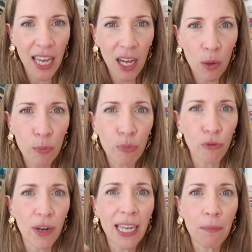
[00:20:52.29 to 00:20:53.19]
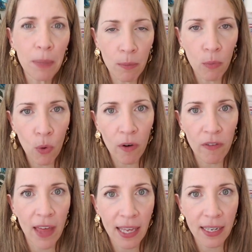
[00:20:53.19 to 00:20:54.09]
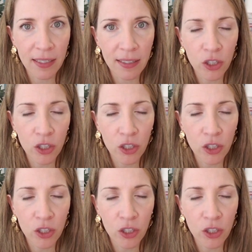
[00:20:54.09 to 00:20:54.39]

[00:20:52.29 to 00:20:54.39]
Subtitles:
help bring a bit more of that,